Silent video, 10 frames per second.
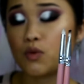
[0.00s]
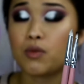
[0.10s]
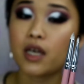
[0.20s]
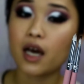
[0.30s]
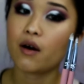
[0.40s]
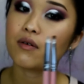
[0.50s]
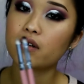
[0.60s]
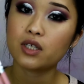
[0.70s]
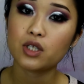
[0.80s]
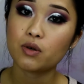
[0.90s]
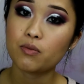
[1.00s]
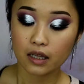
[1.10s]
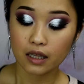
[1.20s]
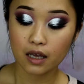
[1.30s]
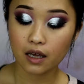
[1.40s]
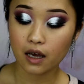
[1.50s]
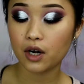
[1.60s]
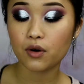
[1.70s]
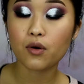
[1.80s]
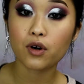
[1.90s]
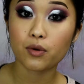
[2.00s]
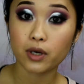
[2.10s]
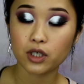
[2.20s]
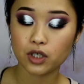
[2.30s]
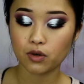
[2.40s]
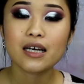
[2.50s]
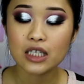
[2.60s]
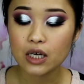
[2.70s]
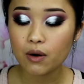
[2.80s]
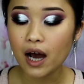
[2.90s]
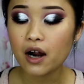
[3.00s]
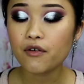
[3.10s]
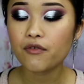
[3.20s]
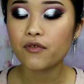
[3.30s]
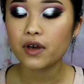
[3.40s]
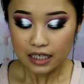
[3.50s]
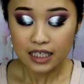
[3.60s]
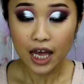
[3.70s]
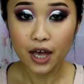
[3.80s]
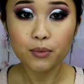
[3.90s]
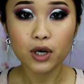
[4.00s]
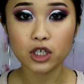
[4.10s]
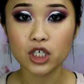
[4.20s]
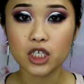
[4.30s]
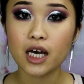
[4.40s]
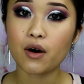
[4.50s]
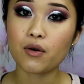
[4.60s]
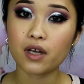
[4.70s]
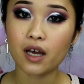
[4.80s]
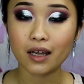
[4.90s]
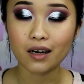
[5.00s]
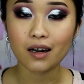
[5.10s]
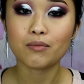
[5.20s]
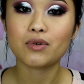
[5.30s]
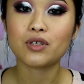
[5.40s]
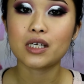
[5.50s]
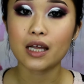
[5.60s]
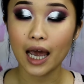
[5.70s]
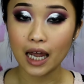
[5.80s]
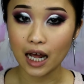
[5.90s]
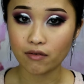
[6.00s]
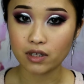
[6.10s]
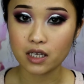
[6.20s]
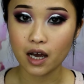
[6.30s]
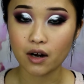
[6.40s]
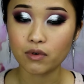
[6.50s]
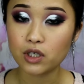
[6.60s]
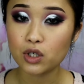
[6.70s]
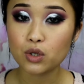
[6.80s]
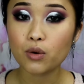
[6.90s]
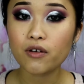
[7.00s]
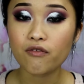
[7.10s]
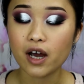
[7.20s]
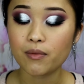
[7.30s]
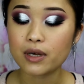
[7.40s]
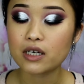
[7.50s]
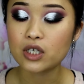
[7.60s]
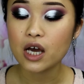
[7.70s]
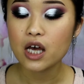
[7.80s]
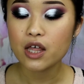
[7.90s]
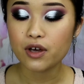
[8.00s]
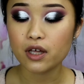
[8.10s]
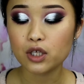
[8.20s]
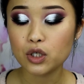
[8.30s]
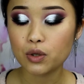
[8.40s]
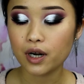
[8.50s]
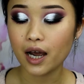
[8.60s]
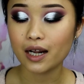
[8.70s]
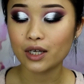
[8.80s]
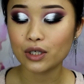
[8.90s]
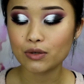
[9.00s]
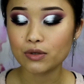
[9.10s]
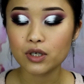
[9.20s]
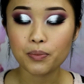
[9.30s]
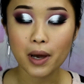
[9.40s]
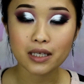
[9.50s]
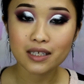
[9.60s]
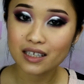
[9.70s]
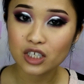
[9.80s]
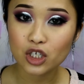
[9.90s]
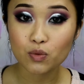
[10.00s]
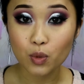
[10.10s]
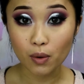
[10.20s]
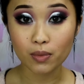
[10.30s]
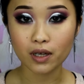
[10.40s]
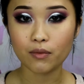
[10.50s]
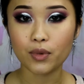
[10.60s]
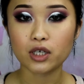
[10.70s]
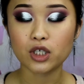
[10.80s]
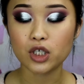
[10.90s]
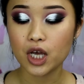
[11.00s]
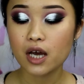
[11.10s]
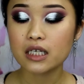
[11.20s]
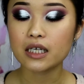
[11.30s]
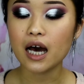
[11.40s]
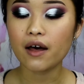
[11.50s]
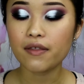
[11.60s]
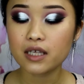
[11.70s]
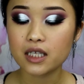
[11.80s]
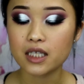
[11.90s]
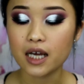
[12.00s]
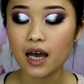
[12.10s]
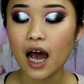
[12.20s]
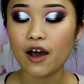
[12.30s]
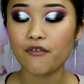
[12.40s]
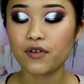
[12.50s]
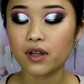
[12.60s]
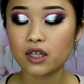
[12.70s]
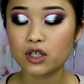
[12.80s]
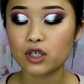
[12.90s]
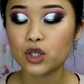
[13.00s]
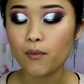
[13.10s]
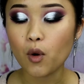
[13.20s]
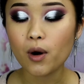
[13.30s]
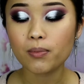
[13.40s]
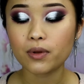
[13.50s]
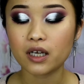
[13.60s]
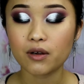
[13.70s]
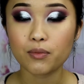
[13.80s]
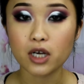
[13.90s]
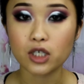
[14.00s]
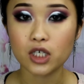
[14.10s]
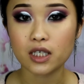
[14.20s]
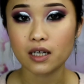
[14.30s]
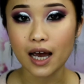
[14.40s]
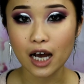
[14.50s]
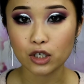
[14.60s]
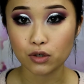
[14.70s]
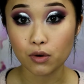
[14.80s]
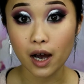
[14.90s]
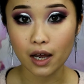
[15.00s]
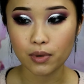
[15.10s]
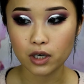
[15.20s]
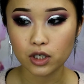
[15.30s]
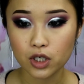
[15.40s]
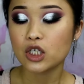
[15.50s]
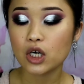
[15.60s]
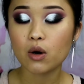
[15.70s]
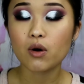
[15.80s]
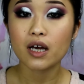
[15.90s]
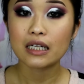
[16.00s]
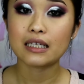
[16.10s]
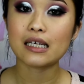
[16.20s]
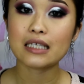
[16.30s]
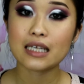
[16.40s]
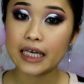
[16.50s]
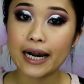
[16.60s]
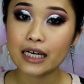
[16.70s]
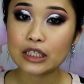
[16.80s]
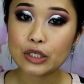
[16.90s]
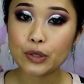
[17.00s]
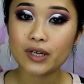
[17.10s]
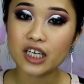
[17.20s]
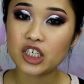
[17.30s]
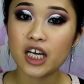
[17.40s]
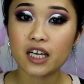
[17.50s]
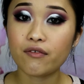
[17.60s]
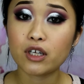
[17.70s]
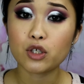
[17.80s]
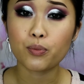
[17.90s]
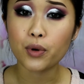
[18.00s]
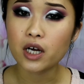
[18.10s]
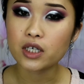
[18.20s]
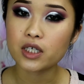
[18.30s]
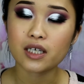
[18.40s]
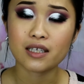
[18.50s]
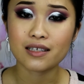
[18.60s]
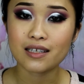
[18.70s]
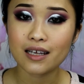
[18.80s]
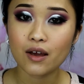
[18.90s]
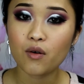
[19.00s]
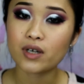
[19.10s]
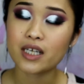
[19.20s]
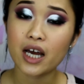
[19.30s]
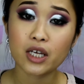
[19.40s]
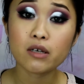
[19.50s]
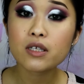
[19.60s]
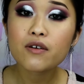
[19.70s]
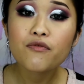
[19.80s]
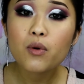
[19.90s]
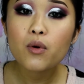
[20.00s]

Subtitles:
me I would assume the inner corner brush. So out of the 10 brushes, I only ended up using 8 out of 10, which is totally fine because the other two that I didn't use, they're basically just more blending brushes. So out of this set, I feel like there's more blending brushes than actual eye brushes. So let's get on to each individual brush and see what I use it for.